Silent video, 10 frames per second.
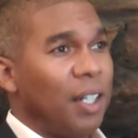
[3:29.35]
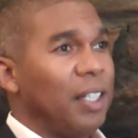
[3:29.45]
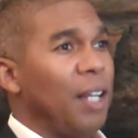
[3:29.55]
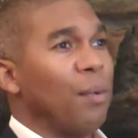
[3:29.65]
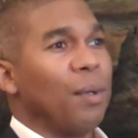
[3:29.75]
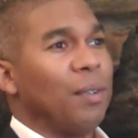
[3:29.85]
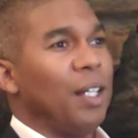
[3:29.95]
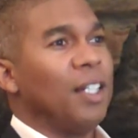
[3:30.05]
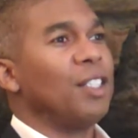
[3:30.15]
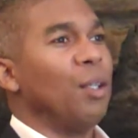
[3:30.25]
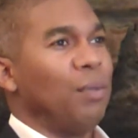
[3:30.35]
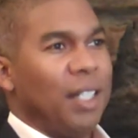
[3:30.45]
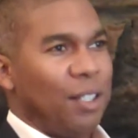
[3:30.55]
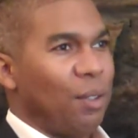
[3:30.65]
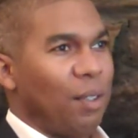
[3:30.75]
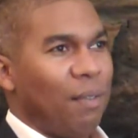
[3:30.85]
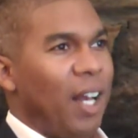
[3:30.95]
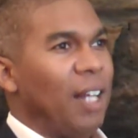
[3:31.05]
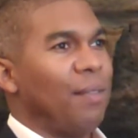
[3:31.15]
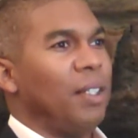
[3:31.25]
There is no digital
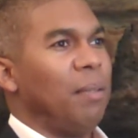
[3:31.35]
divide for them.